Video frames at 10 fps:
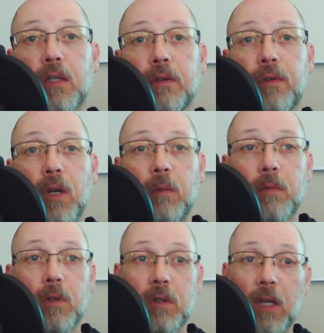answer for
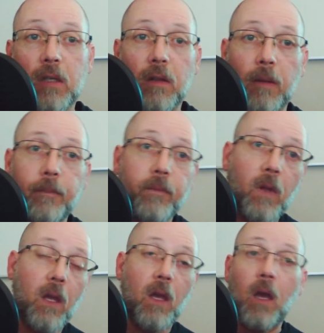him to say to them,
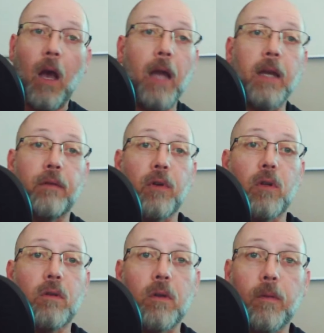"I never
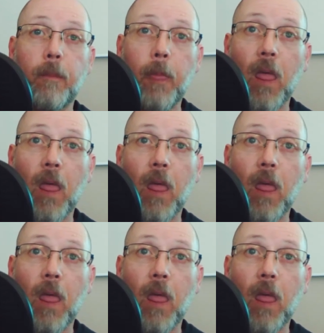knew you.